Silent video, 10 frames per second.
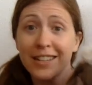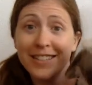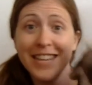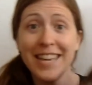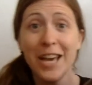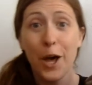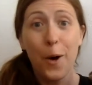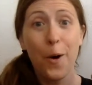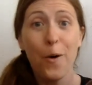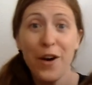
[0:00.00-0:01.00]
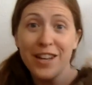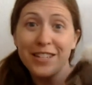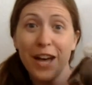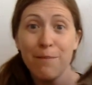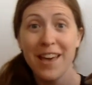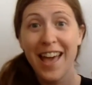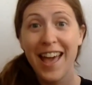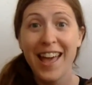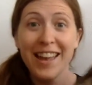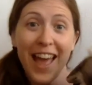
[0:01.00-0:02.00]
D O W
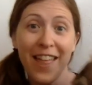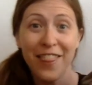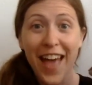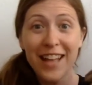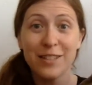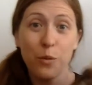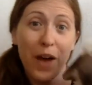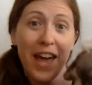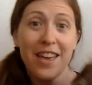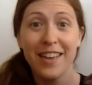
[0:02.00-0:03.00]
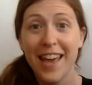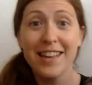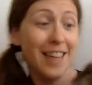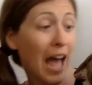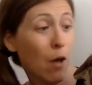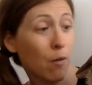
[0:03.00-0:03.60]
N, and that's the way you get down.